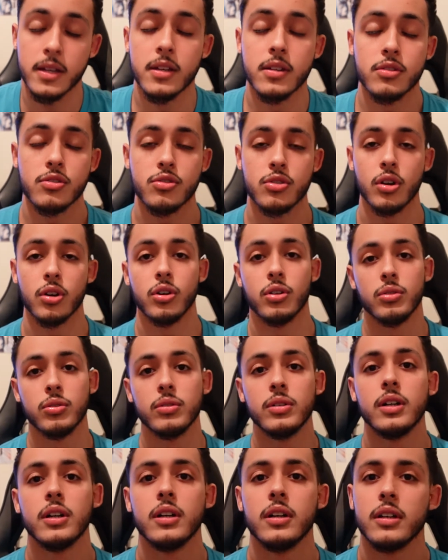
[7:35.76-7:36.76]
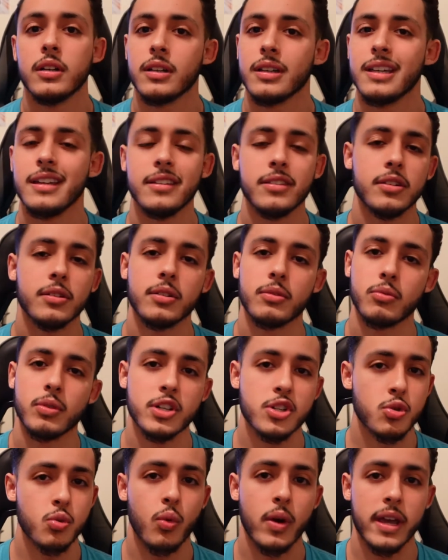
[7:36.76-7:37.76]
So either
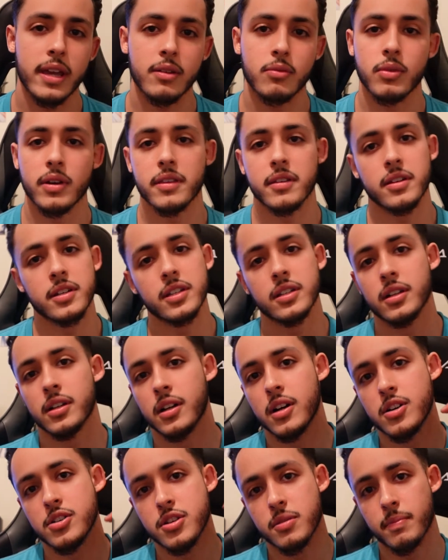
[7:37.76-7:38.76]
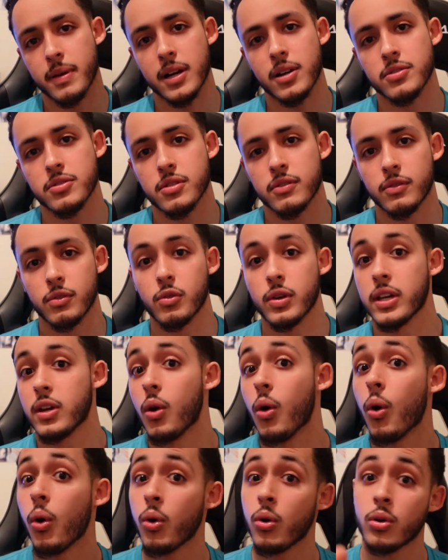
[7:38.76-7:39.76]
which way, whether you're 100 pounds overweight
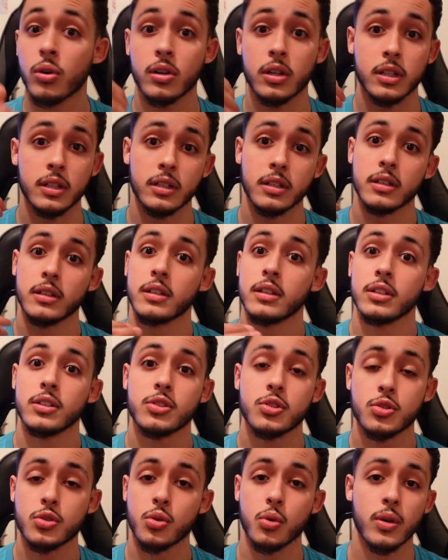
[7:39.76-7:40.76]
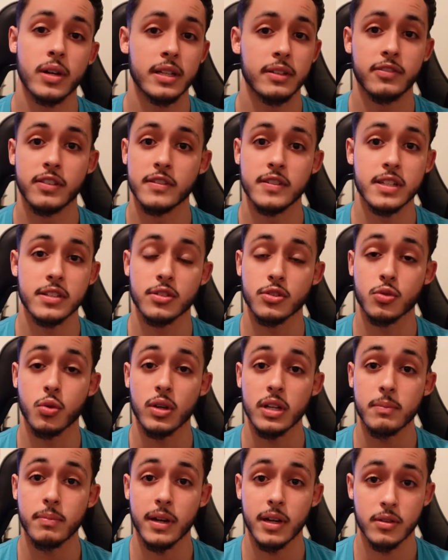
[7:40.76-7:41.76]
or 15 to
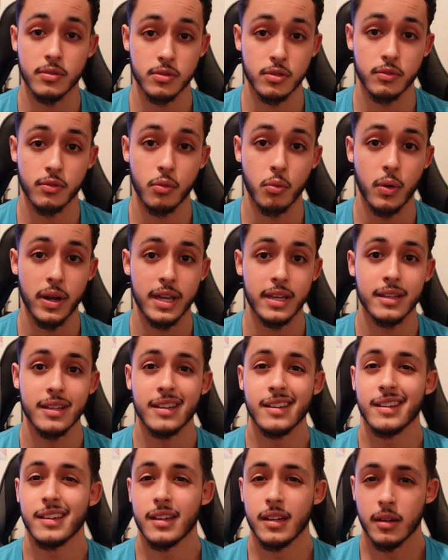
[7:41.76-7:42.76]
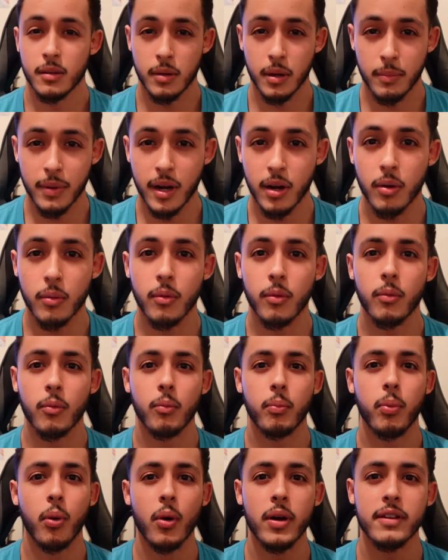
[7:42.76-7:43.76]
20 pounds overweight, about
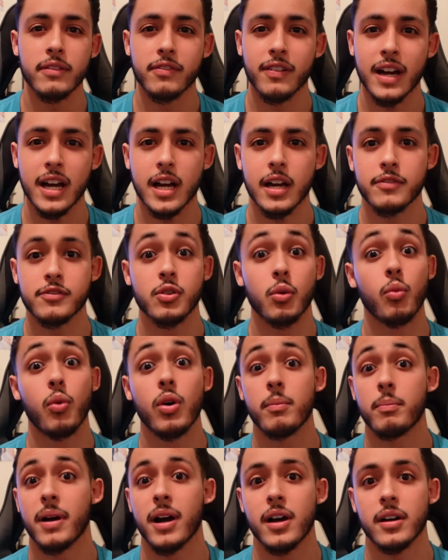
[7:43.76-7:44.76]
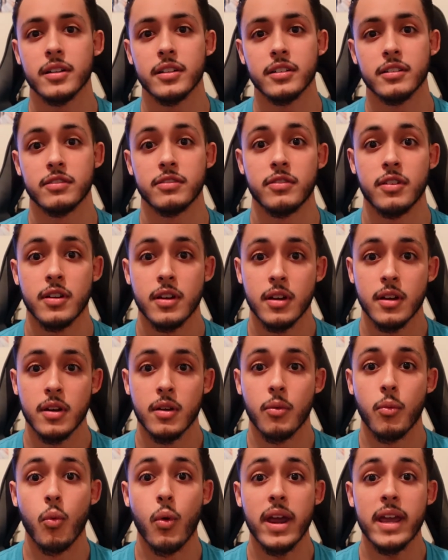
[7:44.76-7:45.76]
0.5 to 1 pound of
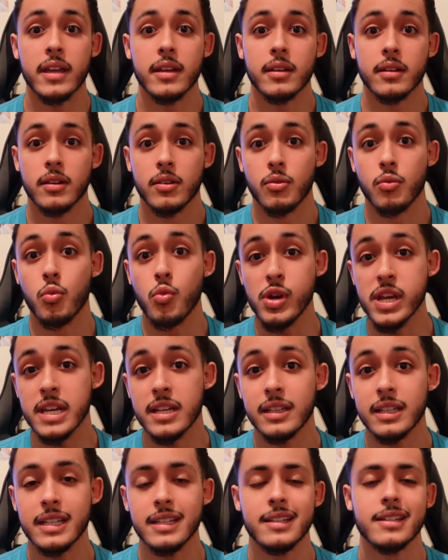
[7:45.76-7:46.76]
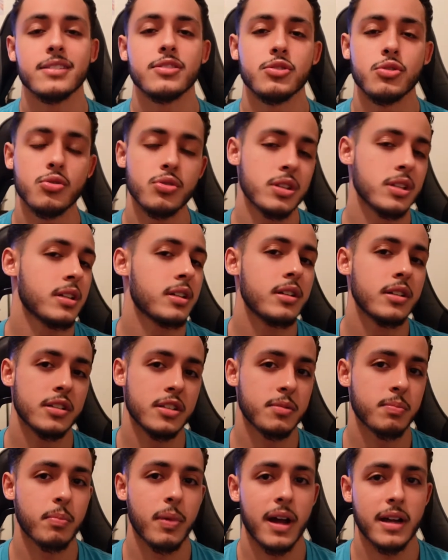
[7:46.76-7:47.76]
weight weekly is usually a good
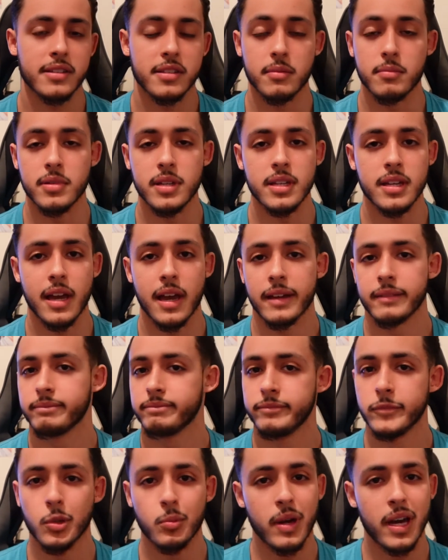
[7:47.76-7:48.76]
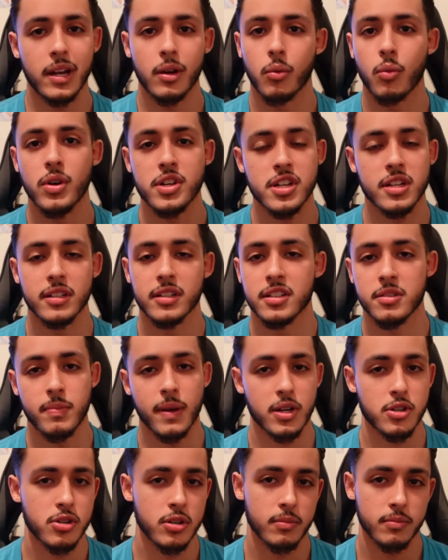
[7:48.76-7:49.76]
spot to be at, no matter which end of the
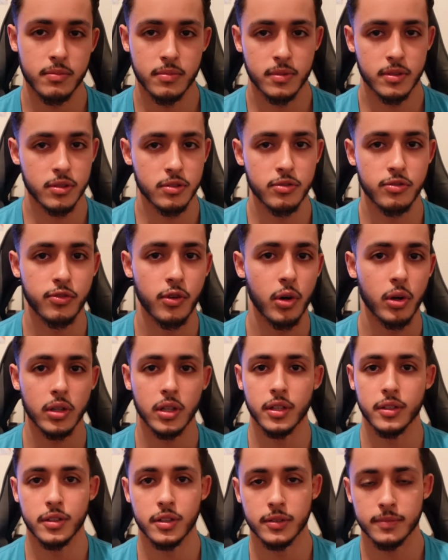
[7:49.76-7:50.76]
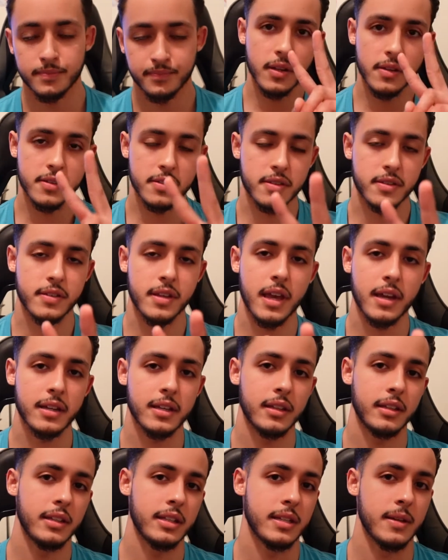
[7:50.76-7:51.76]
spectrum you fall under.
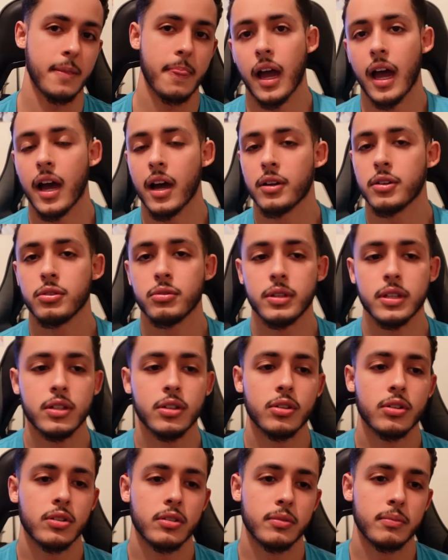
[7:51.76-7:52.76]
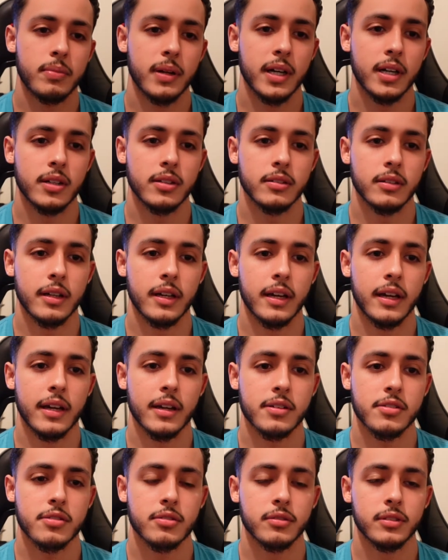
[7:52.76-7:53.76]
Secondly, how do we go about
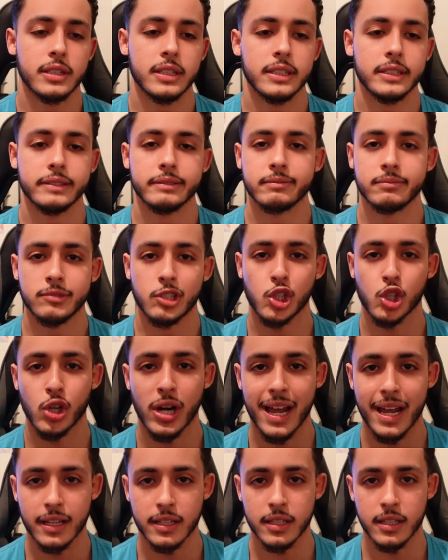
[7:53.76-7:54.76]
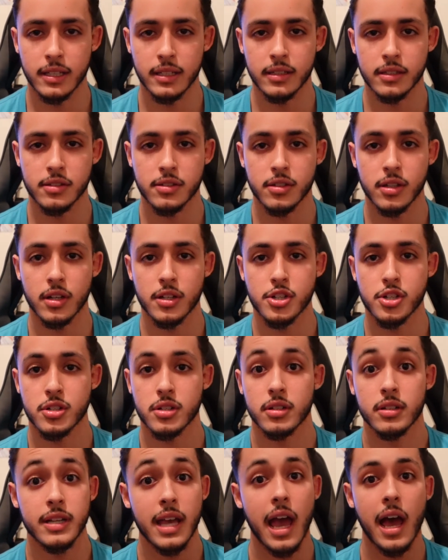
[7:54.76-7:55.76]
actually tracking
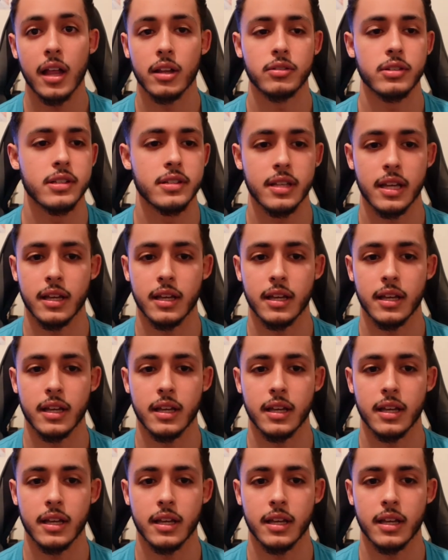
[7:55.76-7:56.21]
such calories?